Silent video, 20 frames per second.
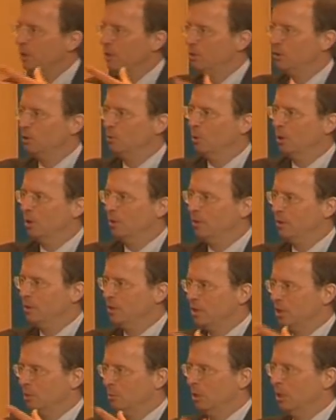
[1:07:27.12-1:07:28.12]
into one of
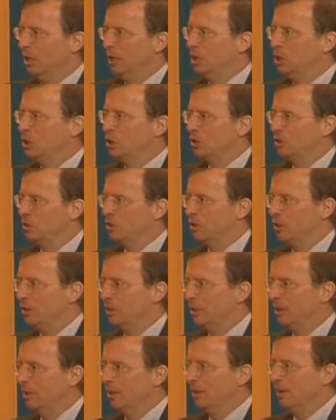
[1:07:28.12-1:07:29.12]
these simulations
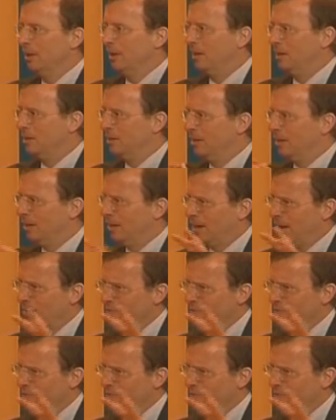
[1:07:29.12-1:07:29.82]
and